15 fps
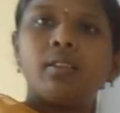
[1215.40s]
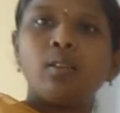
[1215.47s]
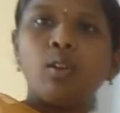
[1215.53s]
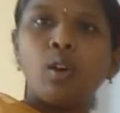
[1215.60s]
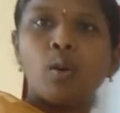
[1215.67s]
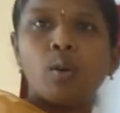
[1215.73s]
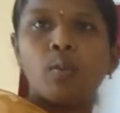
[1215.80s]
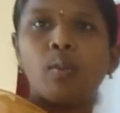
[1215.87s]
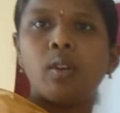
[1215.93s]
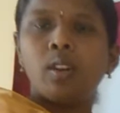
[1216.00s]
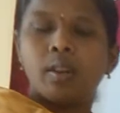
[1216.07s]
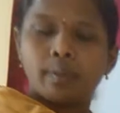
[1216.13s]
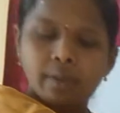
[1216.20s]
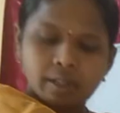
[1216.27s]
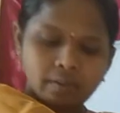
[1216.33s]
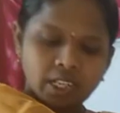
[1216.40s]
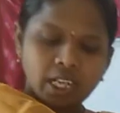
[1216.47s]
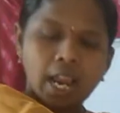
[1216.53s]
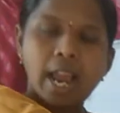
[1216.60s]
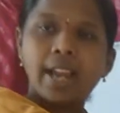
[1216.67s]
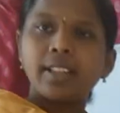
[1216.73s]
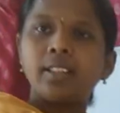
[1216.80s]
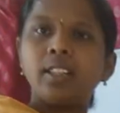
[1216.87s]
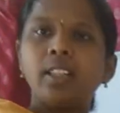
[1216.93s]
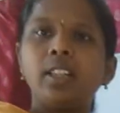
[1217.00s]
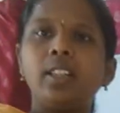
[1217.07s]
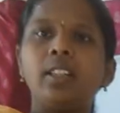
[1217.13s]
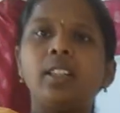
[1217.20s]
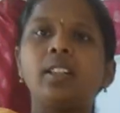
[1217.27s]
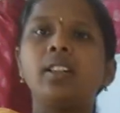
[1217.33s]
globe, but we can't
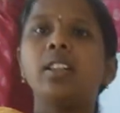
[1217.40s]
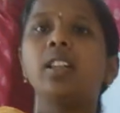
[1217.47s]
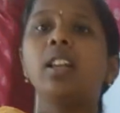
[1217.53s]
see in